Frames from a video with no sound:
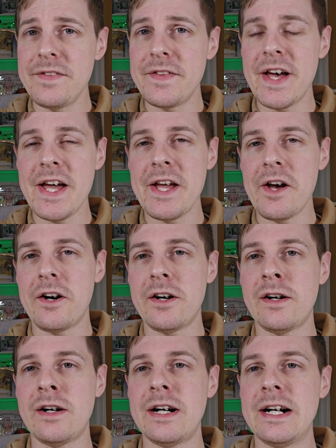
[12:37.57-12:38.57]
They
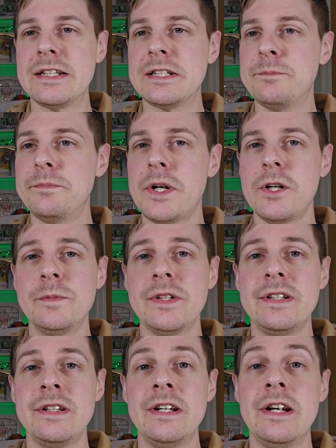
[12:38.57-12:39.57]
are, at the
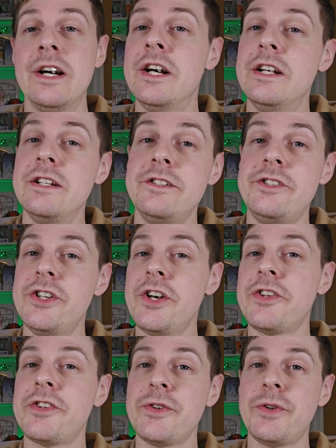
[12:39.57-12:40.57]
moment,
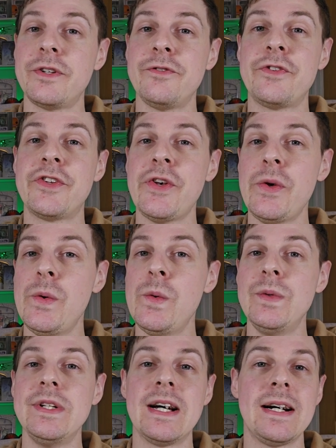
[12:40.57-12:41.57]
just sort of
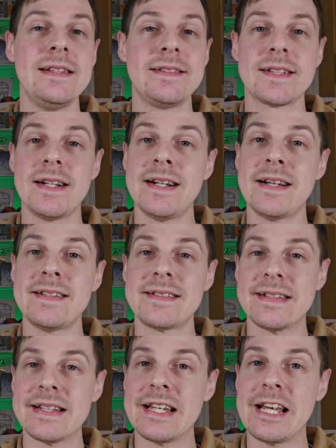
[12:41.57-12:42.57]
two nice guys
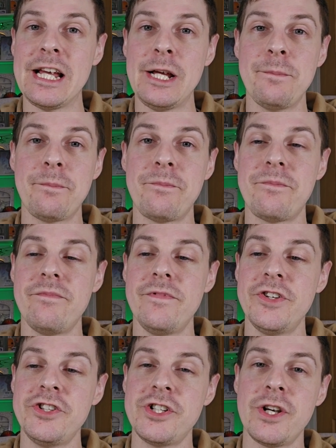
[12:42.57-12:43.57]
that keep
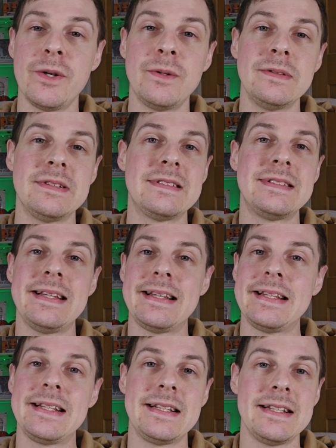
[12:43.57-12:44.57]
the show
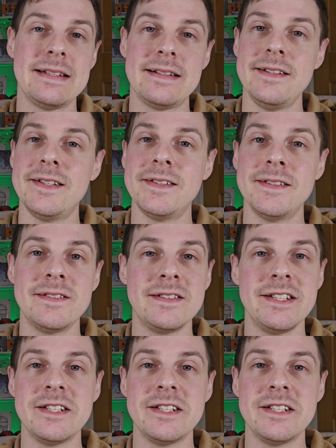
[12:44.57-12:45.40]
ticking along.